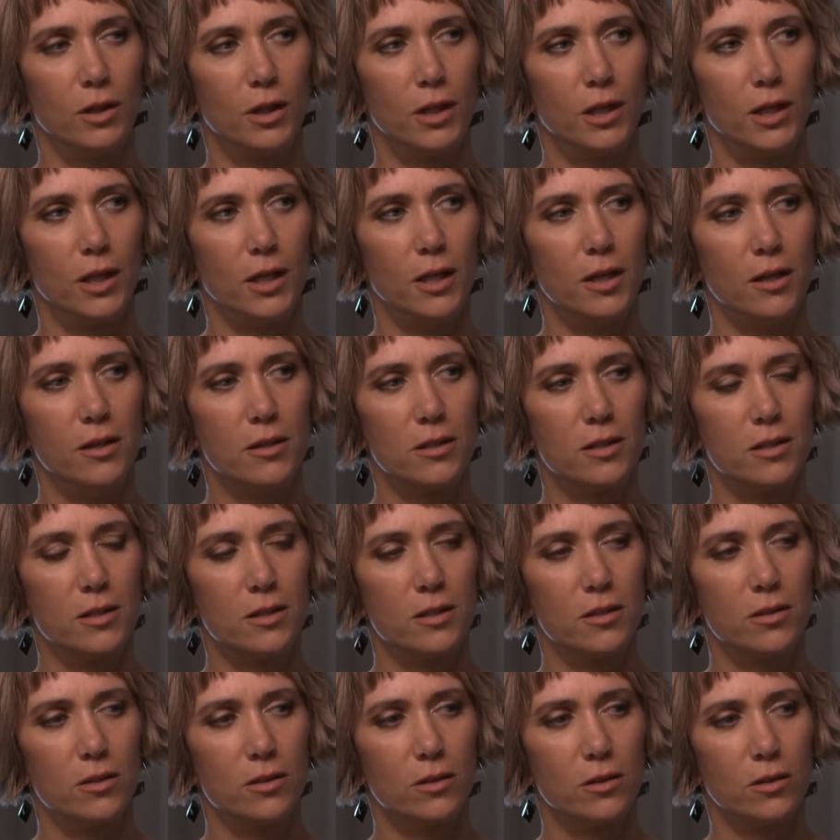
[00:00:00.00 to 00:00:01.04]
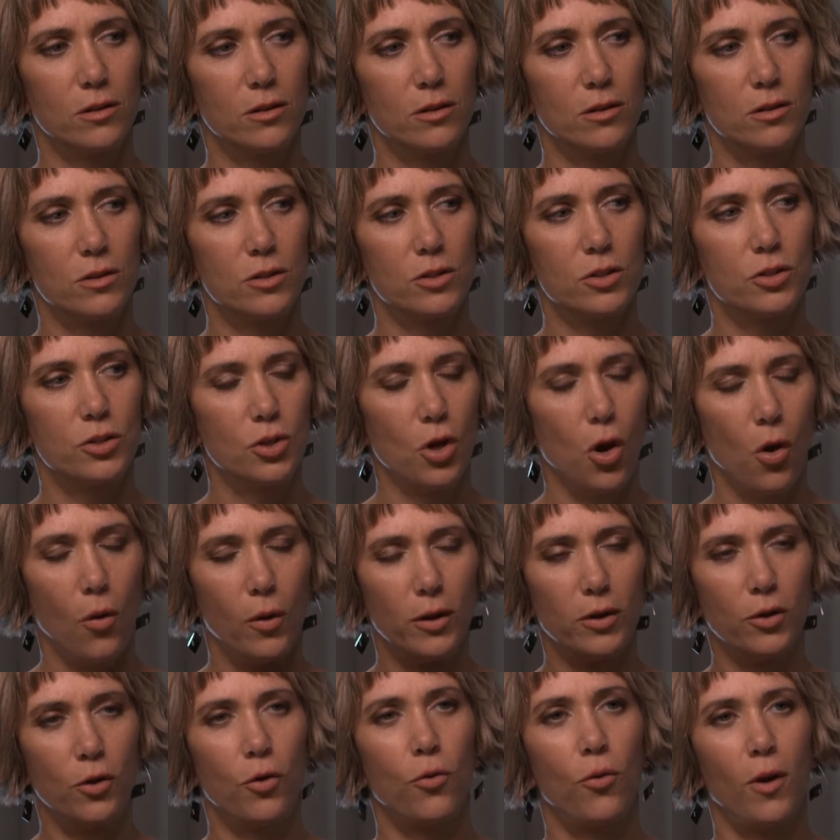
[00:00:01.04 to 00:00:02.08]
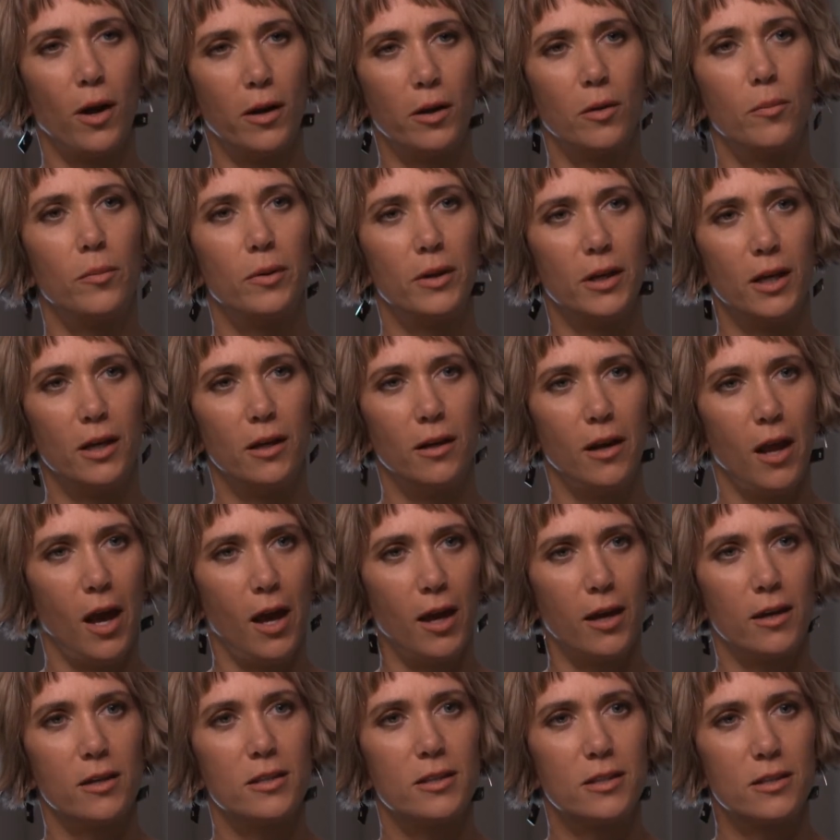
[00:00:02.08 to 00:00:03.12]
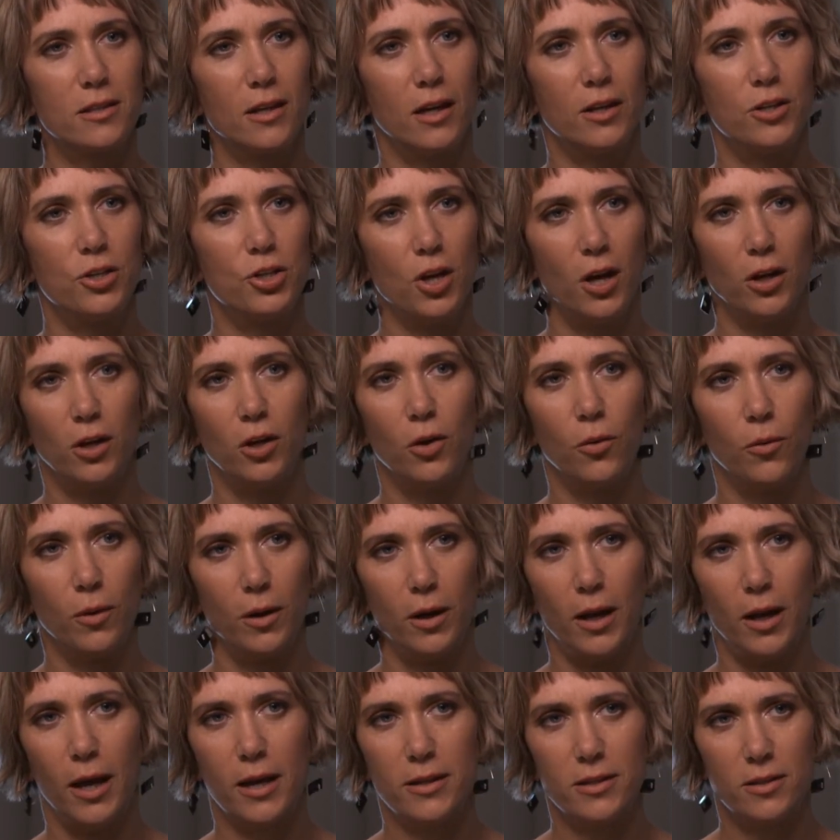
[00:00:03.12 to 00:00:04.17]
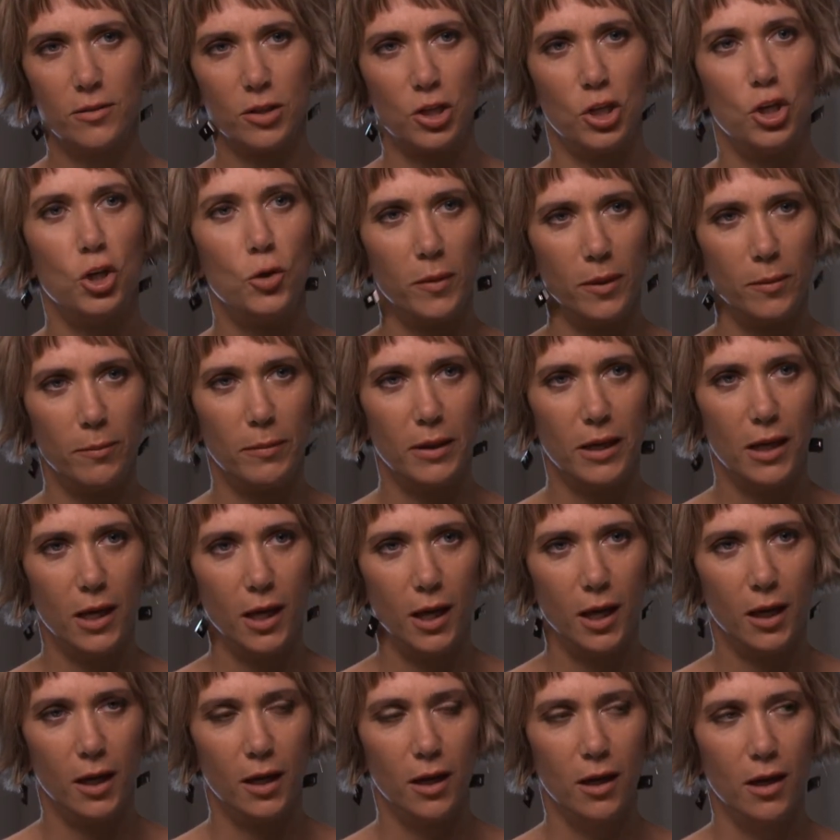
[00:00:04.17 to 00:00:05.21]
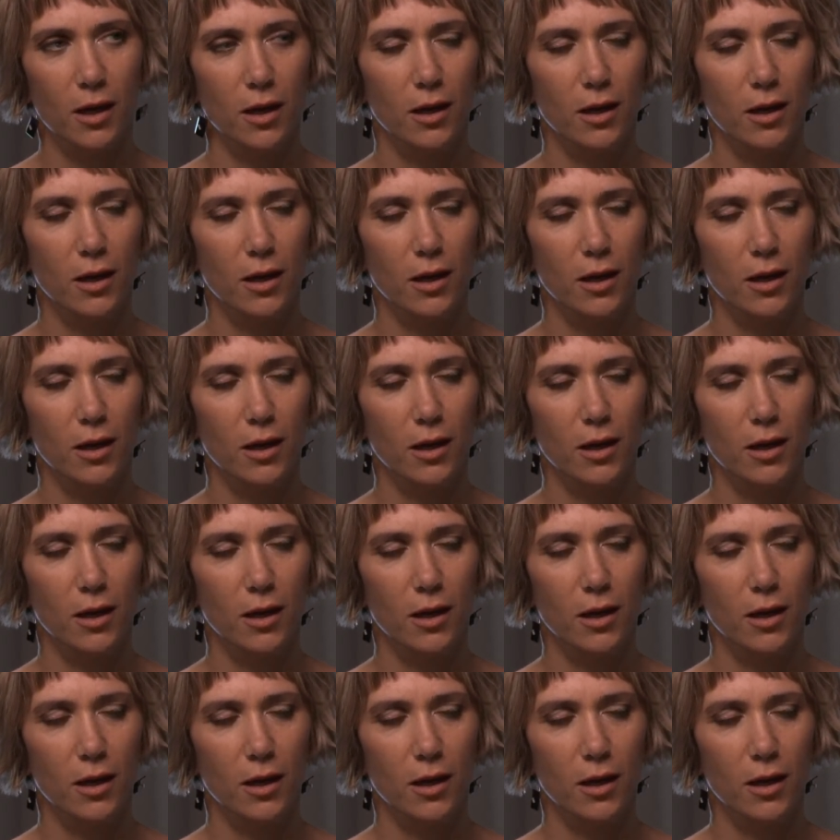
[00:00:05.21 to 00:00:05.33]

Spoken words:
he's so incredibly nice and genuine as a human being.